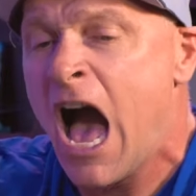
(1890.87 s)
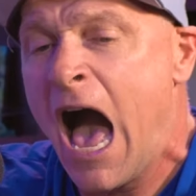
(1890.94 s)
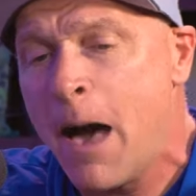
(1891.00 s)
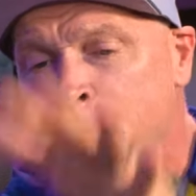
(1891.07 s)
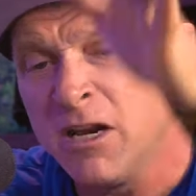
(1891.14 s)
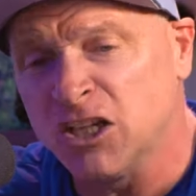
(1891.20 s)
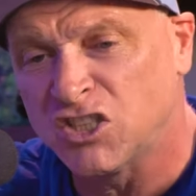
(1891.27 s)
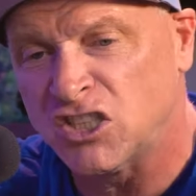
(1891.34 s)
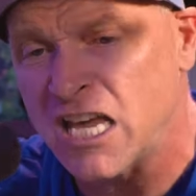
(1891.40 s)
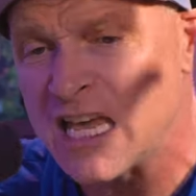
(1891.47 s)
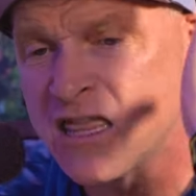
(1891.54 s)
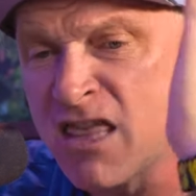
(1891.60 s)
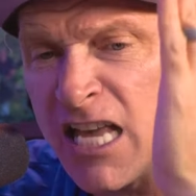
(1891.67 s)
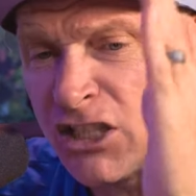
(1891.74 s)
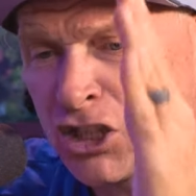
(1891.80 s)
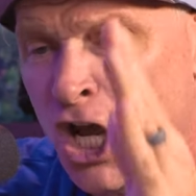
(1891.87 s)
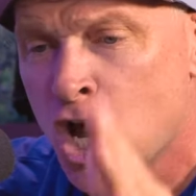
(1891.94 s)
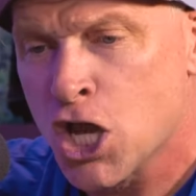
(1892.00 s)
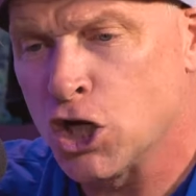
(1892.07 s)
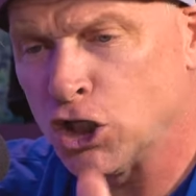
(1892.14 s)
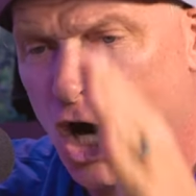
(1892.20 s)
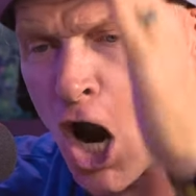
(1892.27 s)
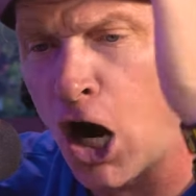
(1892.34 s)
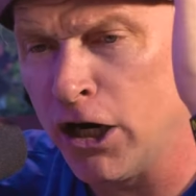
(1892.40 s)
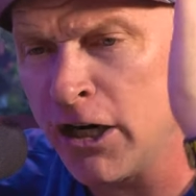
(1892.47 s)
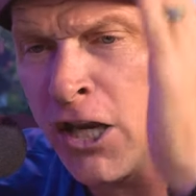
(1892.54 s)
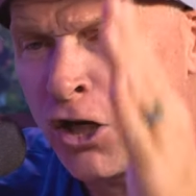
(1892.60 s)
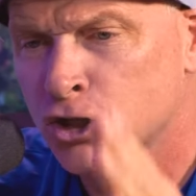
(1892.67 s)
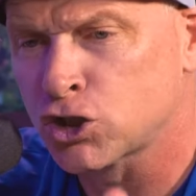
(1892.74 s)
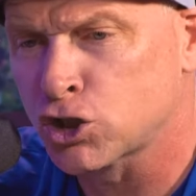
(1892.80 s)
I'm going to say this your heart
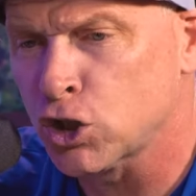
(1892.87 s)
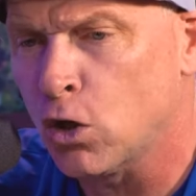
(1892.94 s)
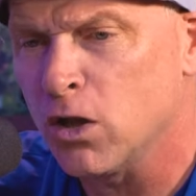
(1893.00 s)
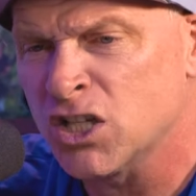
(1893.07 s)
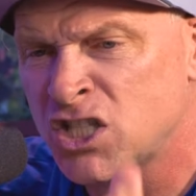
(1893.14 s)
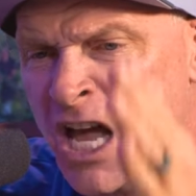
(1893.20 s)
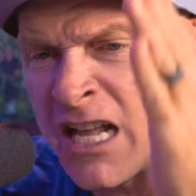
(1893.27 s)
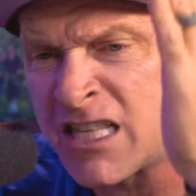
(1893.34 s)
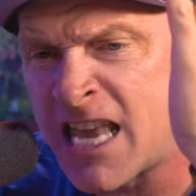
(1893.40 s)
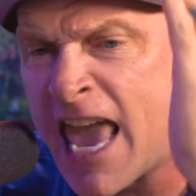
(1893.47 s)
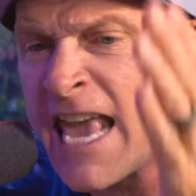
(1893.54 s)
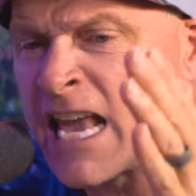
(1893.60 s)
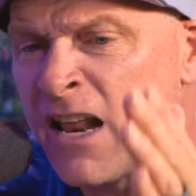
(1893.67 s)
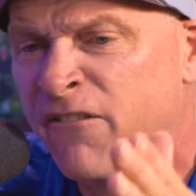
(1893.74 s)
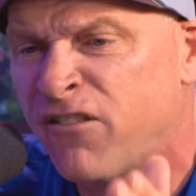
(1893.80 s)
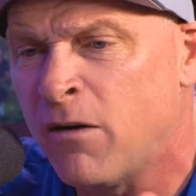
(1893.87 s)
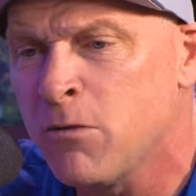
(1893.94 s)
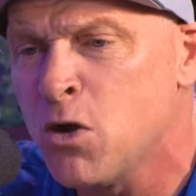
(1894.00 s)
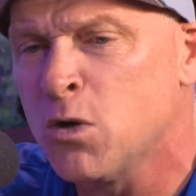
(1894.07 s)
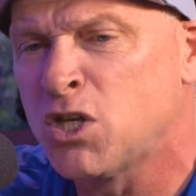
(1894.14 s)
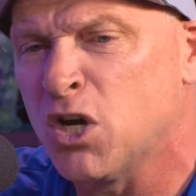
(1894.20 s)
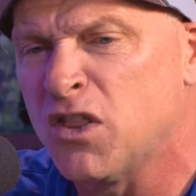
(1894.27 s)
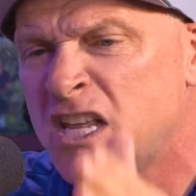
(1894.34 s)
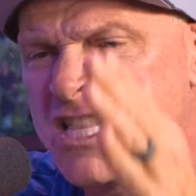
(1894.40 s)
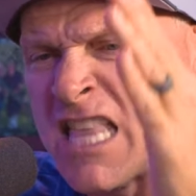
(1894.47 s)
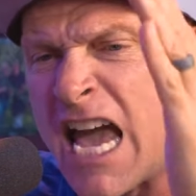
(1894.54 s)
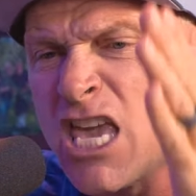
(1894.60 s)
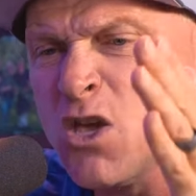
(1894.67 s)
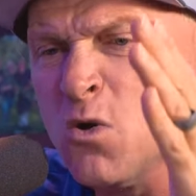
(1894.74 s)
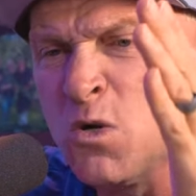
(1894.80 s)
and your soul is not taken from you until the
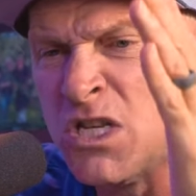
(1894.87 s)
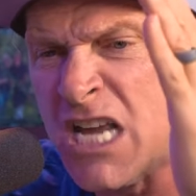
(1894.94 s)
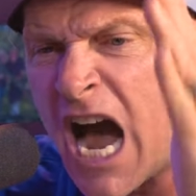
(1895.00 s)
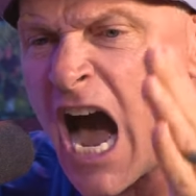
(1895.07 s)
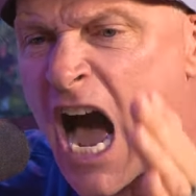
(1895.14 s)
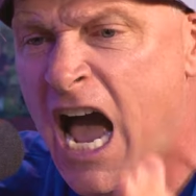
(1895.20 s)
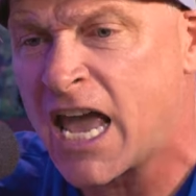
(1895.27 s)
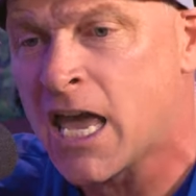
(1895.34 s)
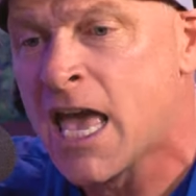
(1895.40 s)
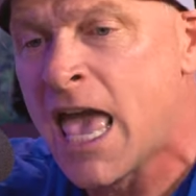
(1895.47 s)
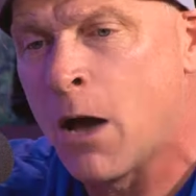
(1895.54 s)
day you die.